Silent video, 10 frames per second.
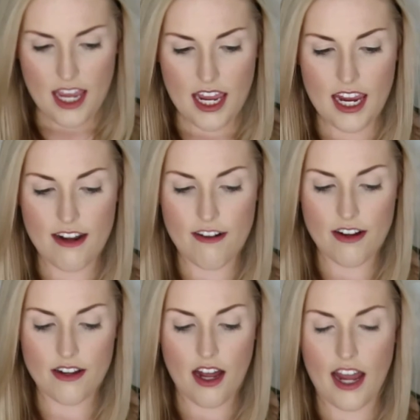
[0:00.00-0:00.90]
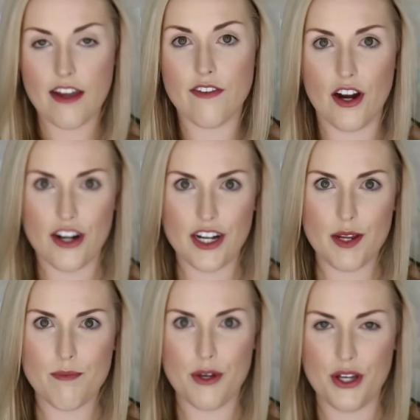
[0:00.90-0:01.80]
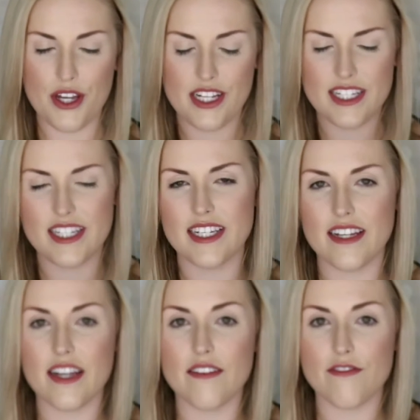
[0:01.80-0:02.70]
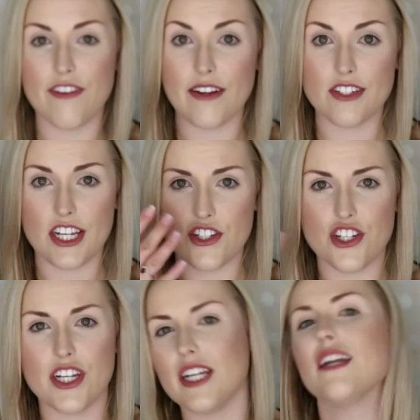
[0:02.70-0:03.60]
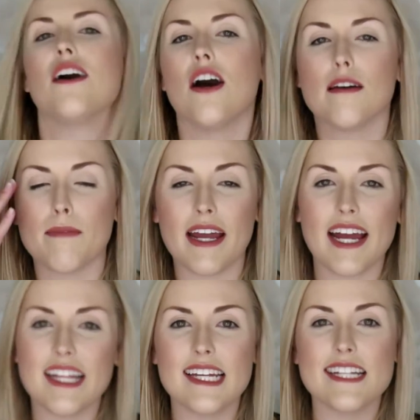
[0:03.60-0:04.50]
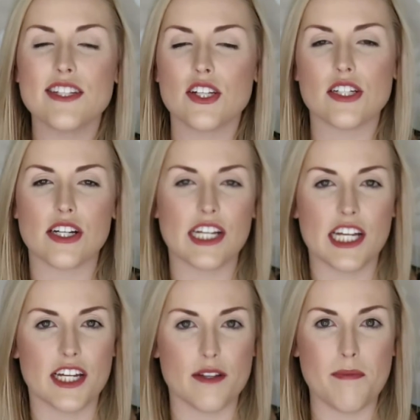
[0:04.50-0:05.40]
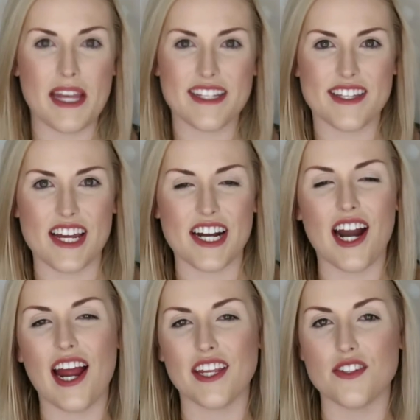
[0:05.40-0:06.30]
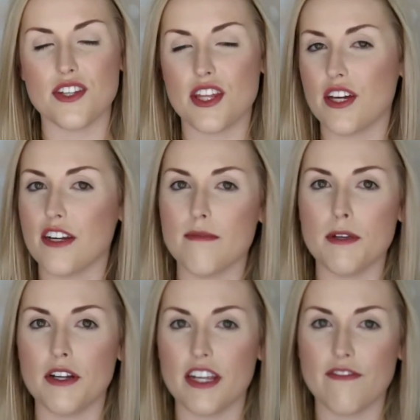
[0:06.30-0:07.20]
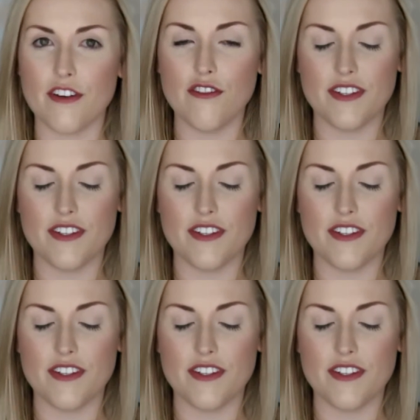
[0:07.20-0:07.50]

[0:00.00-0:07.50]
and I have already put foundation on my eyelids, so there's already a good base there. I used the Huda Beauty Faux